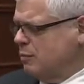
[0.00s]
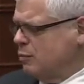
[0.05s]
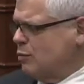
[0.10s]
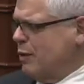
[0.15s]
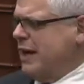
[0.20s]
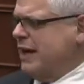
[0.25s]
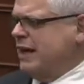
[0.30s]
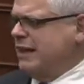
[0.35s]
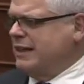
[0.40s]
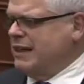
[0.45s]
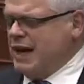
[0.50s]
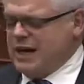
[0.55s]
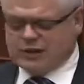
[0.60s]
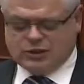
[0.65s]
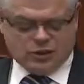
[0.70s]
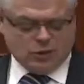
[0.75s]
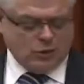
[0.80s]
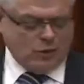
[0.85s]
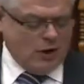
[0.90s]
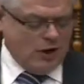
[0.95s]

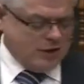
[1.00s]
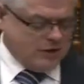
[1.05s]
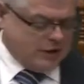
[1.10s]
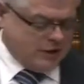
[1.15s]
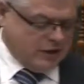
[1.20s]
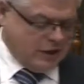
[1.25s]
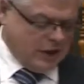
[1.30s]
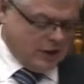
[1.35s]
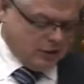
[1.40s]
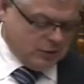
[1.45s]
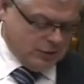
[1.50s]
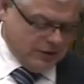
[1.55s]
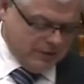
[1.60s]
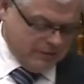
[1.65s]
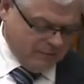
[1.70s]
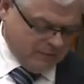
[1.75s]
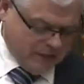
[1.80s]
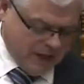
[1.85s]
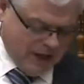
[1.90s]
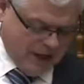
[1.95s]
recognized across the country.
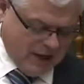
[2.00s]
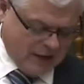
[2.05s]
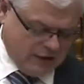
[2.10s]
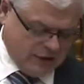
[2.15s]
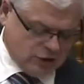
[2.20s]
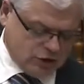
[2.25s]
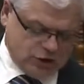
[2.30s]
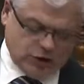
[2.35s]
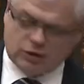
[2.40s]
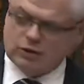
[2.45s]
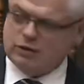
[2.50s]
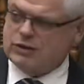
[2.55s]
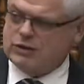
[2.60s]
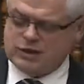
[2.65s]
This year,